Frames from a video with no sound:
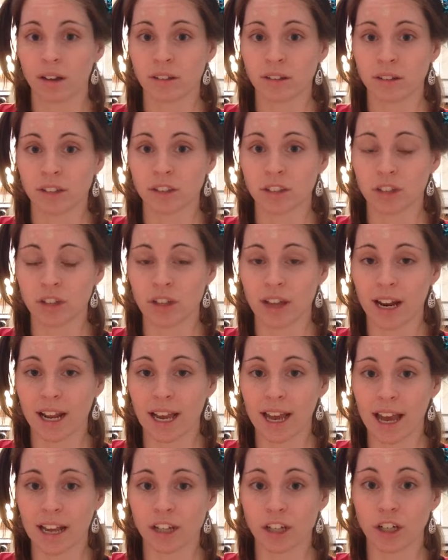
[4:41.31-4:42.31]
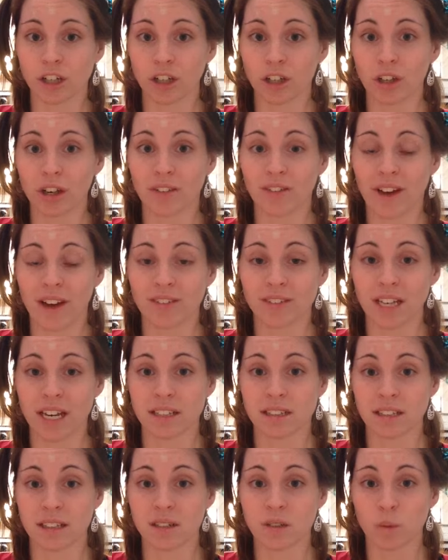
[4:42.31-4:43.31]
Let's do that again. Your Unit 5
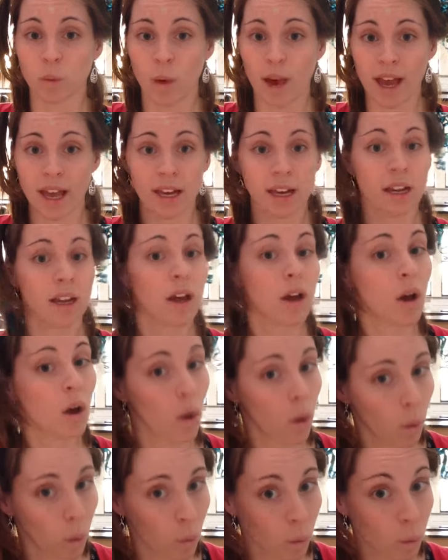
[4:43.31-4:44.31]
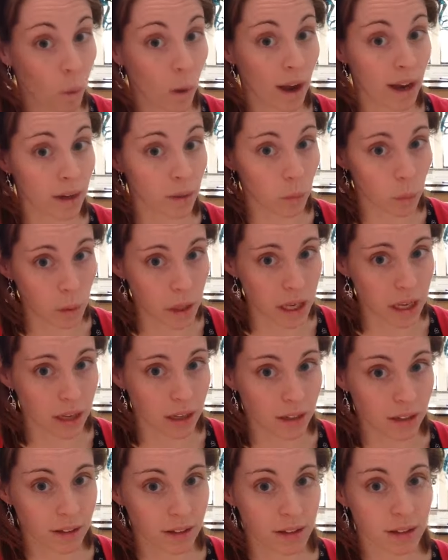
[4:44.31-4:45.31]
test is when? 1 week.
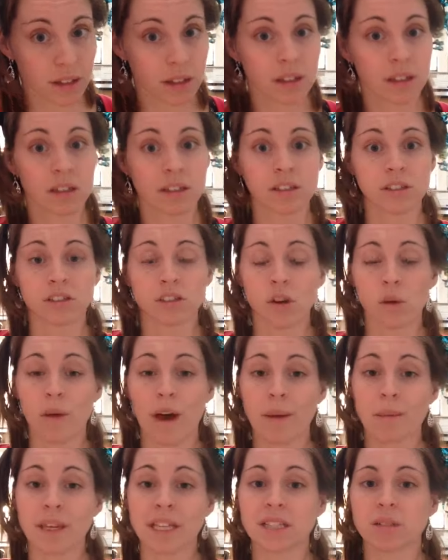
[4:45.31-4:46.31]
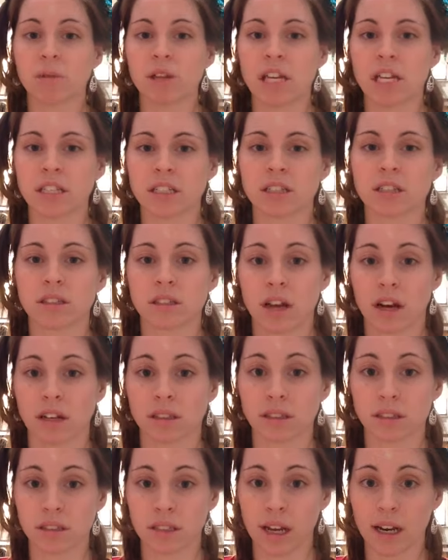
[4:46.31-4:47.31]
So that means we need to start
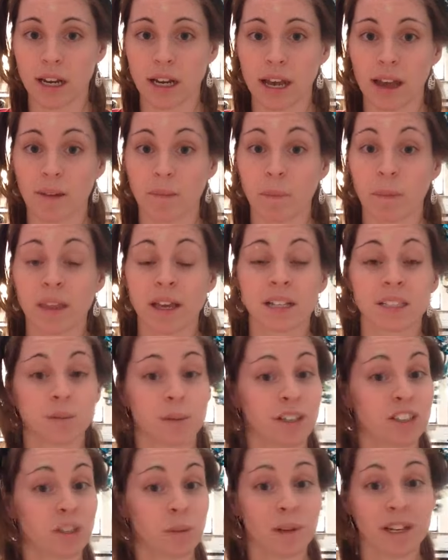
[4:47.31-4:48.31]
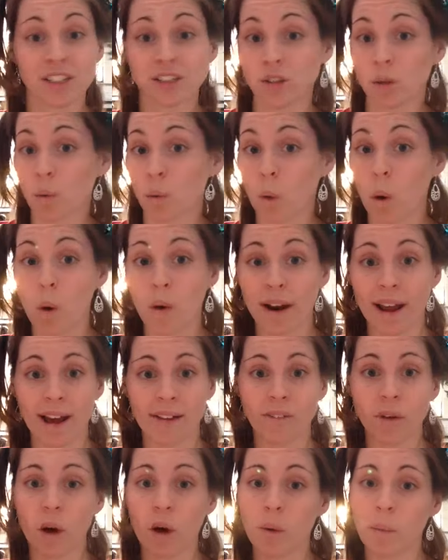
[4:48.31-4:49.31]
studying, especially because you won't
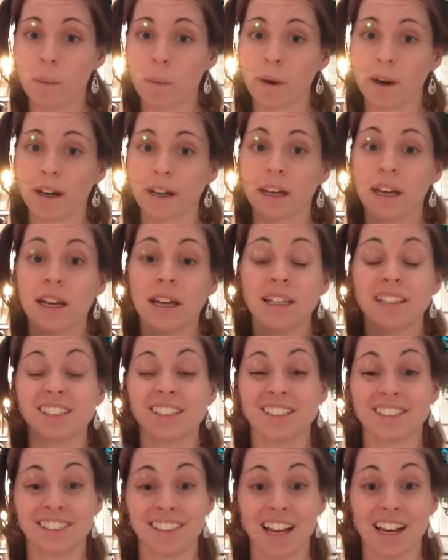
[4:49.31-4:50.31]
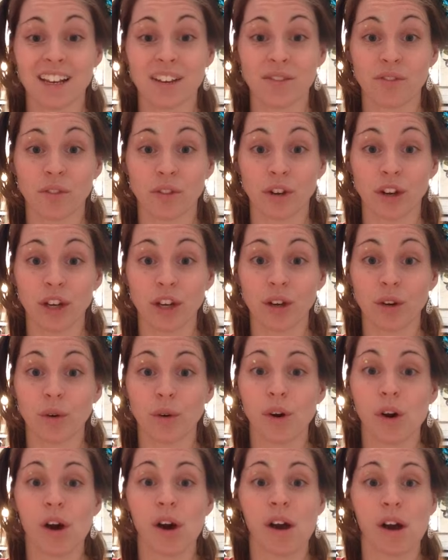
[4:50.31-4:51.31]
have homework to study for you
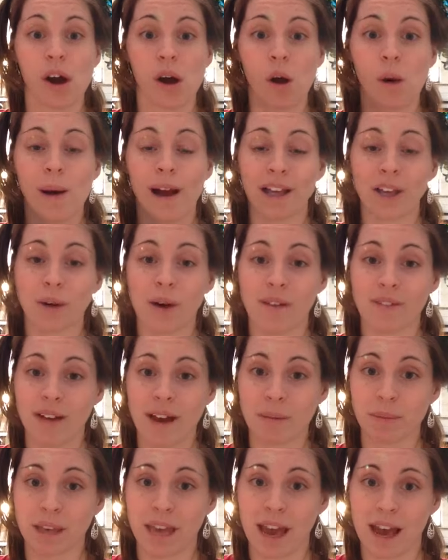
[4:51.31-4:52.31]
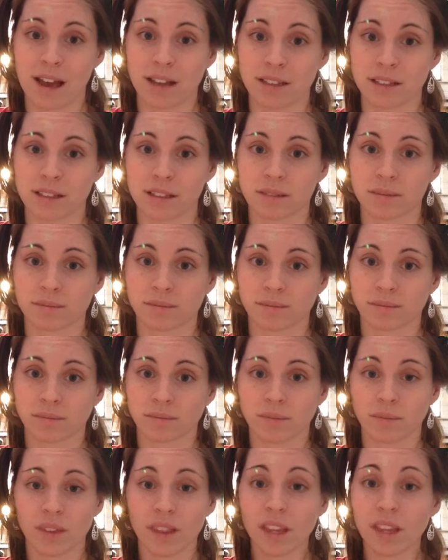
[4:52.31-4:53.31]
while you have MCAS.
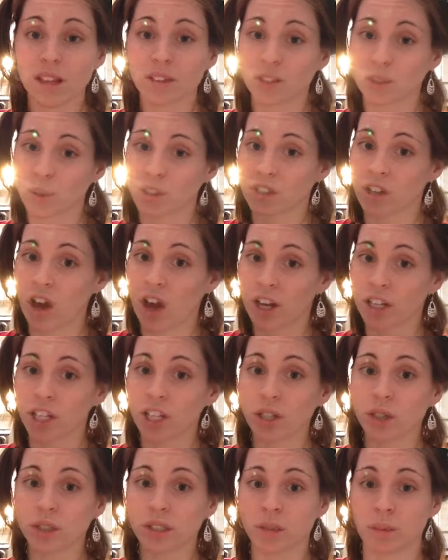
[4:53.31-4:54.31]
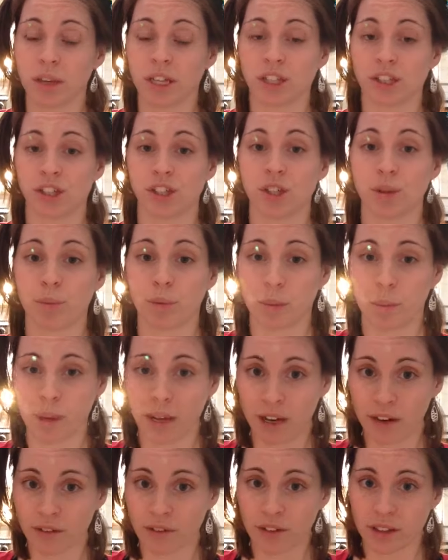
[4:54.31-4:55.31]
So it's on you to make sure you
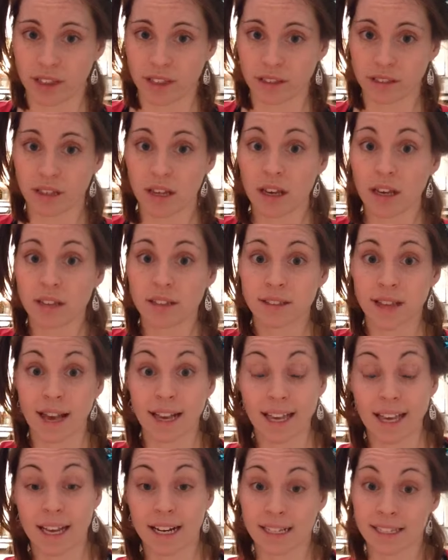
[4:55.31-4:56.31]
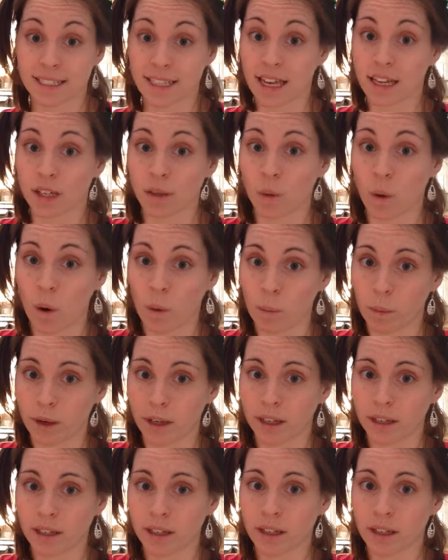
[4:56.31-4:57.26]
prepare for this. So I can't assign you homework.